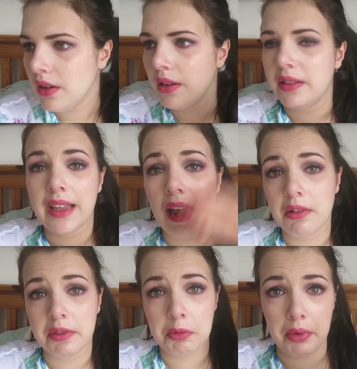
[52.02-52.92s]
scan
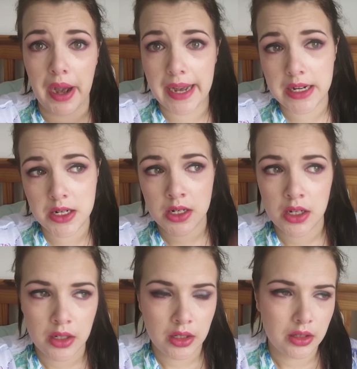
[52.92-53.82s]
of the brain.
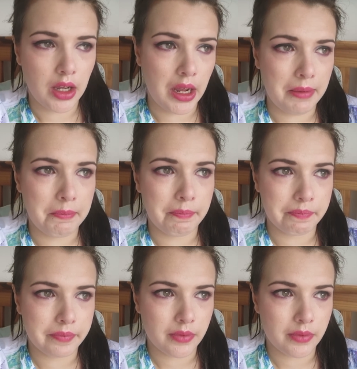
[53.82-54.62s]
um,